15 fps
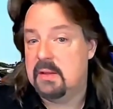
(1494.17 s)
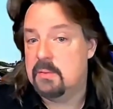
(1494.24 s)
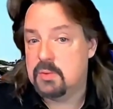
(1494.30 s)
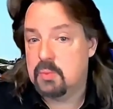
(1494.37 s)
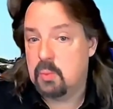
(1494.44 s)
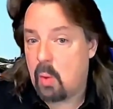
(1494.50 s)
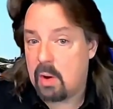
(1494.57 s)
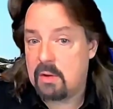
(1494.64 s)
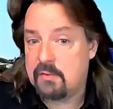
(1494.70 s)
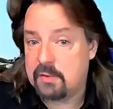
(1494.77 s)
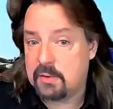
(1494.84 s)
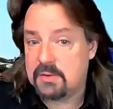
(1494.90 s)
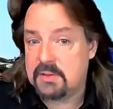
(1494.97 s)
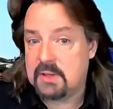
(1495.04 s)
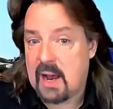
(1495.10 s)
it was
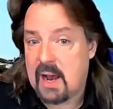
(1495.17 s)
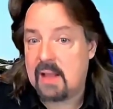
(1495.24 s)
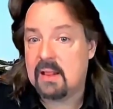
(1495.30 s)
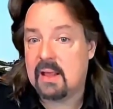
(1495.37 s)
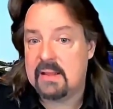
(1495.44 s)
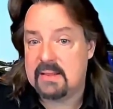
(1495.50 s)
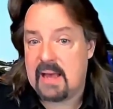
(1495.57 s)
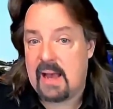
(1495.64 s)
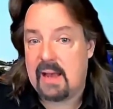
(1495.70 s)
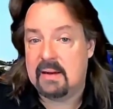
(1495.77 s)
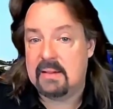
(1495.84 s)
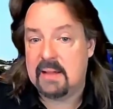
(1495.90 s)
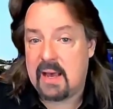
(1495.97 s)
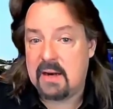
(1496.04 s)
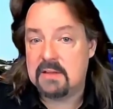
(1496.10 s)
wonderful to highlight that.
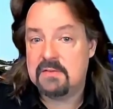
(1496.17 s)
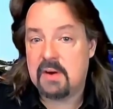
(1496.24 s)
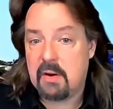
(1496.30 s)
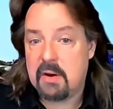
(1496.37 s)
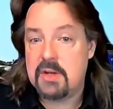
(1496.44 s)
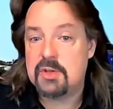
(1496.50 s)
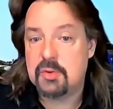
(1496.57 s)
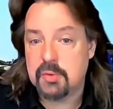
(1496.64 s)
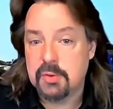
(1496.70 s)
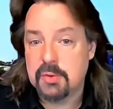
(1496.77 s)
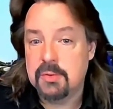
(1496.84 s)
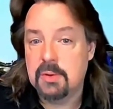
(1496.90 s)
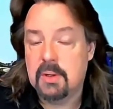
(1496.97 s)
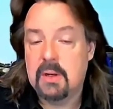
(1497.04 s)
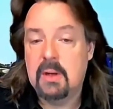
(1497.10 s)
And that is very true.